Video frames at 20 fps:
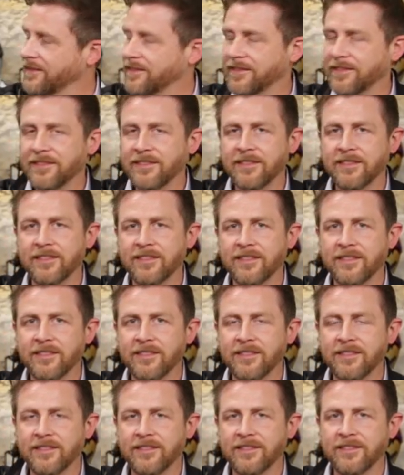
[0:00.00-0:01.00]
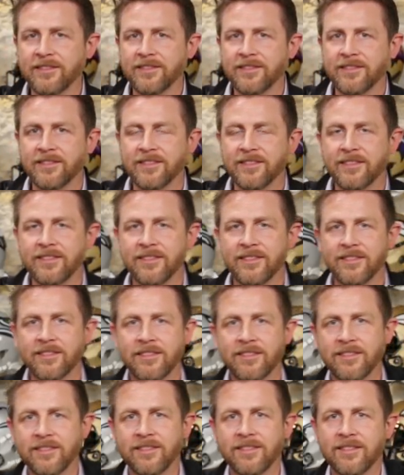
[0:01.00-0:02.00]

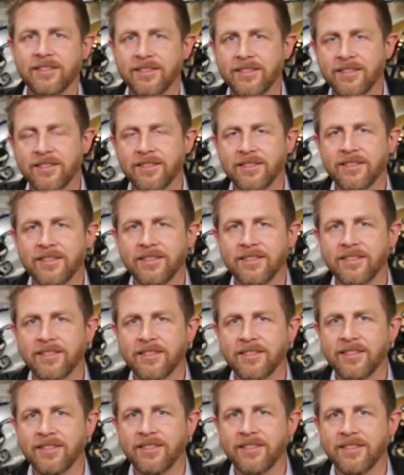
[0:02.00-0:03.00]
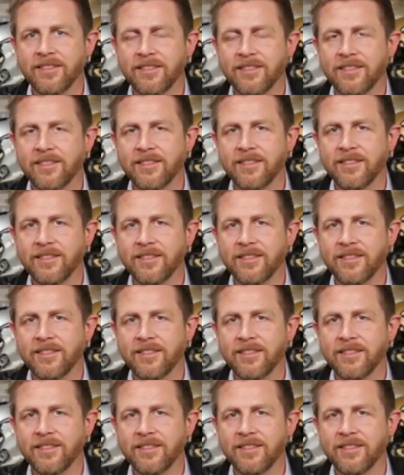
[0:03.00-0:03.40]
(not speaking)